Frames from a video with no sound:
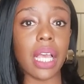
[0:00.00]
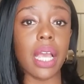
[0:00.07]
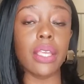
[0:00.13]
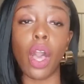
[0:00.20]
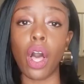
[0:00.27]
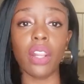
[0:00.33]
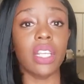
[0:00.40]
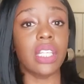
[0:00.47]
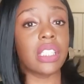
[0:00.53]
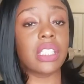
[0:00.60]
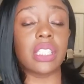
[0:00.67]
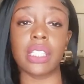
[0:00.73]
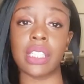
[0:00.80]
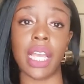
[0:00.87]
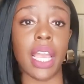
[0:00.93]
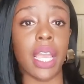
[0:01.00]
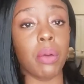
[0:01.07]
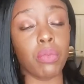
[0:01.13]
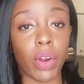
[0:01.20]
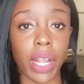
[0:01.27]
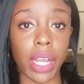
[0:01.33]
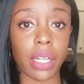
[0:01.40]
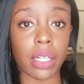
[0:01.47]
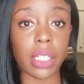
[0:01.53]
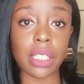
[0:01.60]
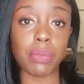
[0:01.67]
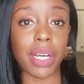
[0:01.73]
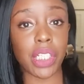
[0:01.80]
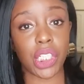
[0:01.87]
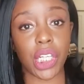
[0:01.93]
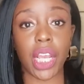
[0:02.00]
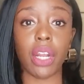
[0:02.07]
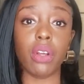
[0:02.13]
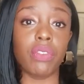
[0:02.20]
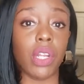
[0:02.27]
Y'all, this is a damn rant. This is my channel.